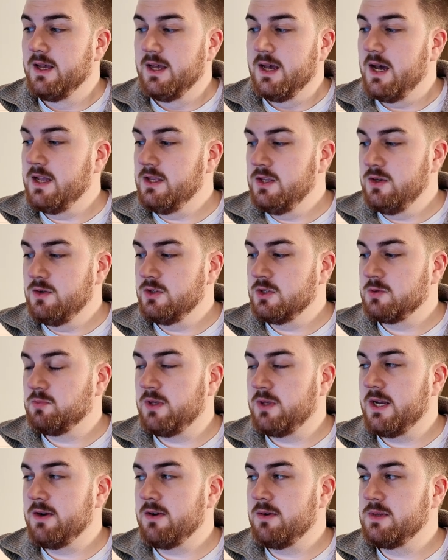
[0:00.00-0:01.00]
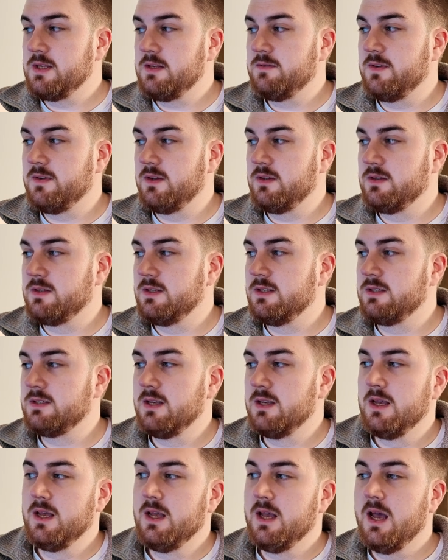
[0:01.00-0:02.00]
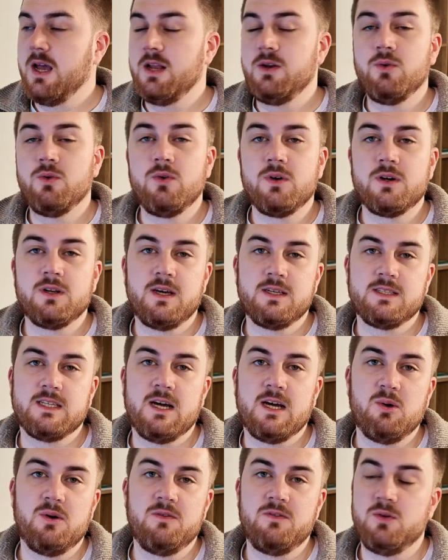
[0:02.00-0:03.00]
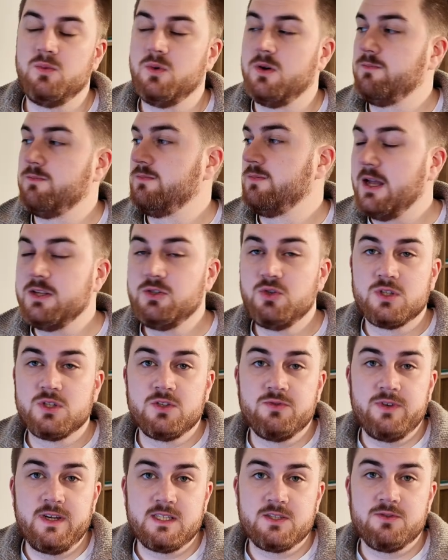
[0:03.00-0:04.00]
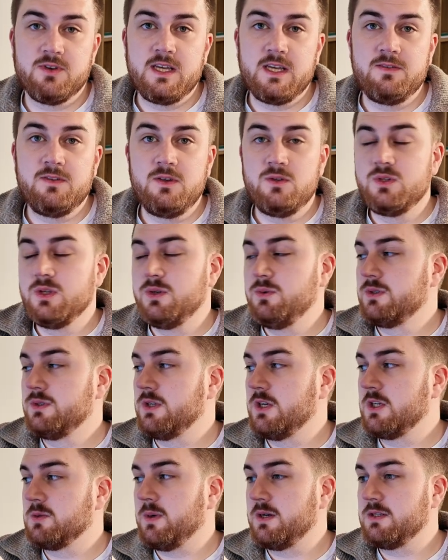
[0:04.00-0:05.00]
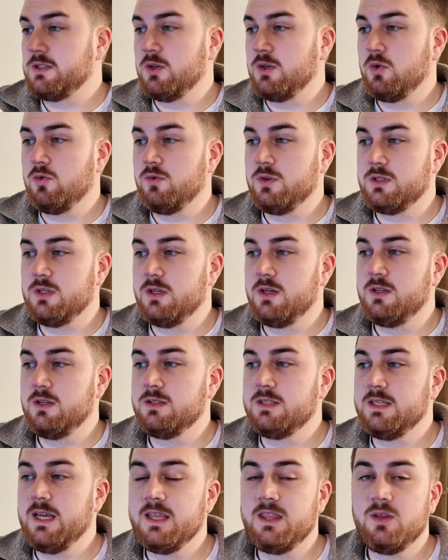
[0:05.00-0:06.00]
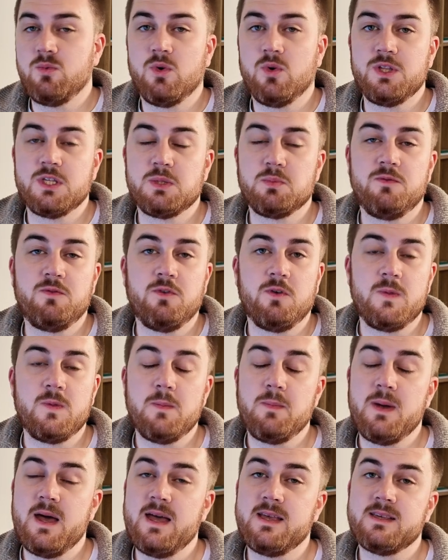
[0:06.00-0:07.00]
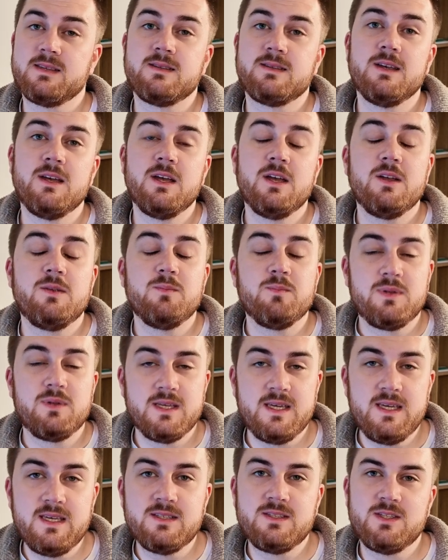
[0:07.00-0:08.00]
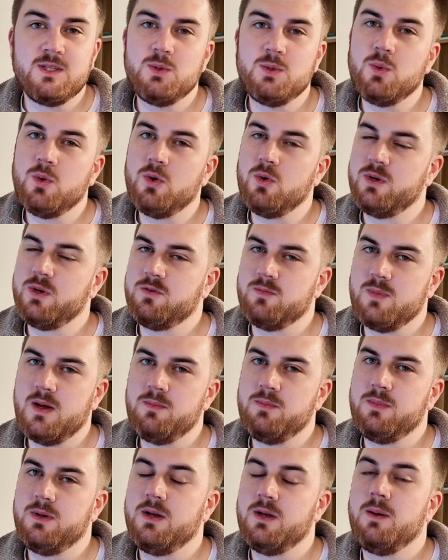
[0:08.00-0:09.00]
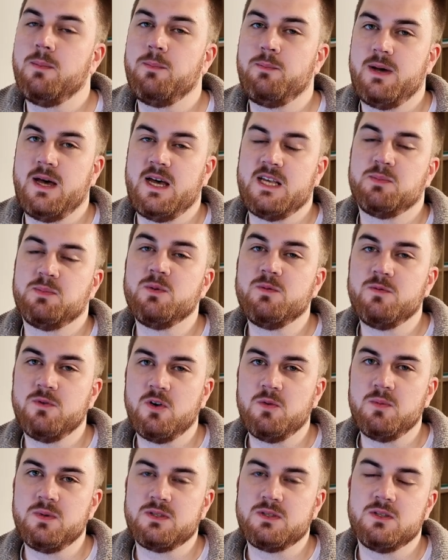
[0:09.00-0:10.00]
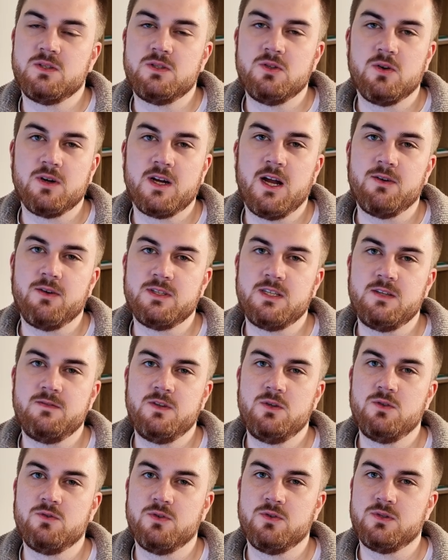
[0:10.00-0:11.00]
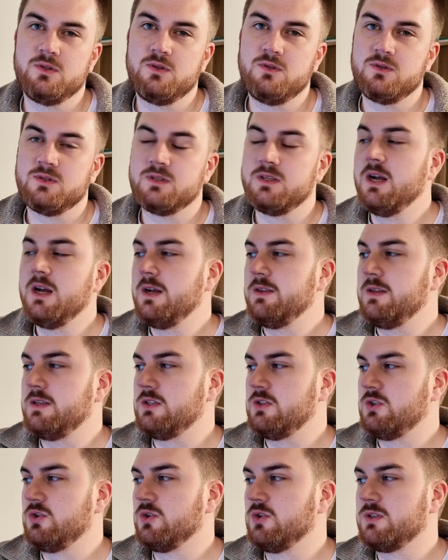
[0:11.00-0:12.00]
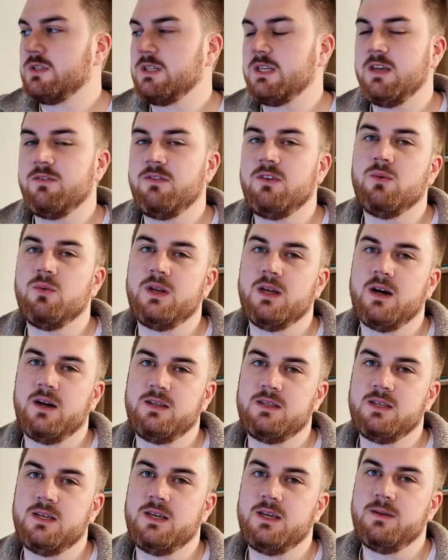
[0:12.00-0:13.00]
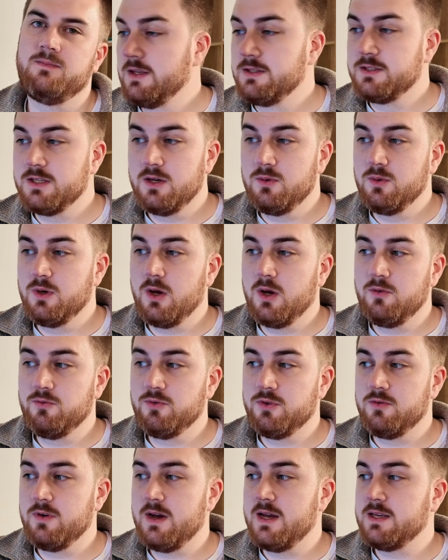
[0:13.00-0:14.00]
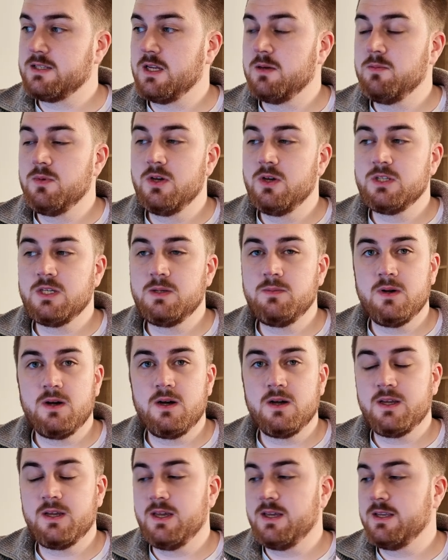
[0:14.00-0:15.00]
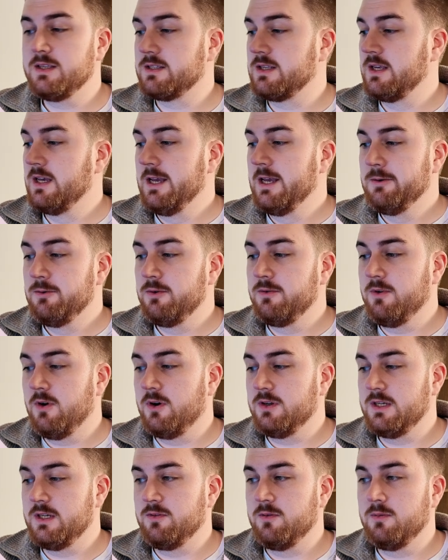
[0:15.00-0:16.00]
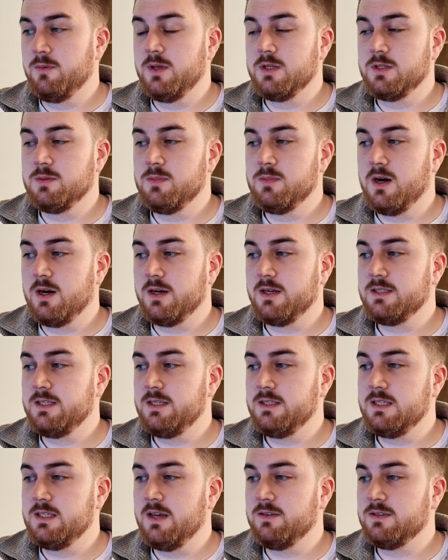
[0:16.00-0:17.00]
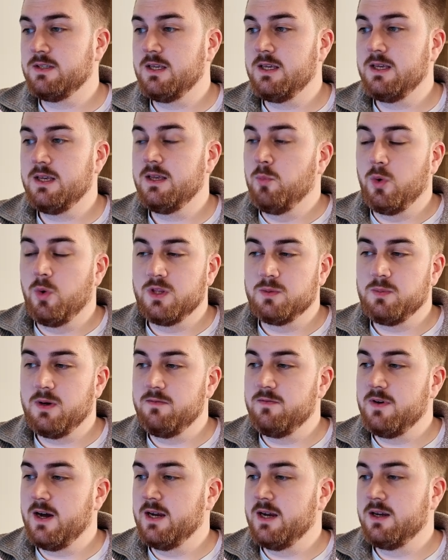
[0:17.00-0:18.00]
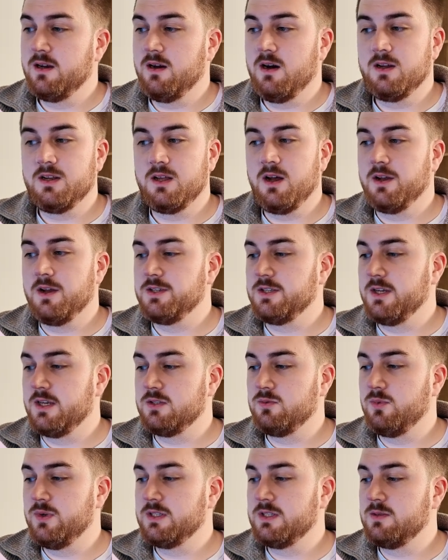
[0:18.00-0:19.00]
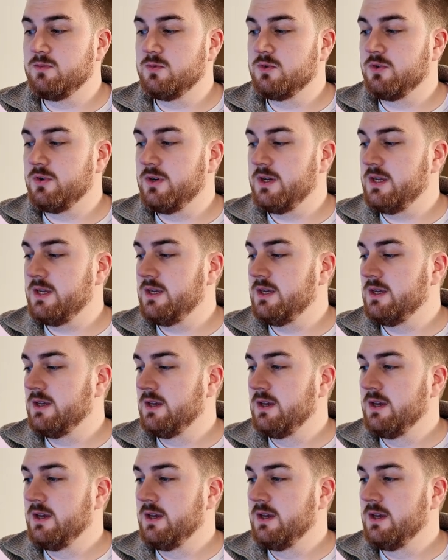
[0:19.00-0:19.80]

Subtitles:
And you can just play around with these filters and organize it however you want. And just to reiterate, if you do search by total return to get the one that's performed the best, please do always remember past performance does not guarantee future results. This is just to give you an idea. So going through the rest, emerging markets, we've got different emerging markets ETFs here. One's by Vanguard, iShares Wisdom Tree.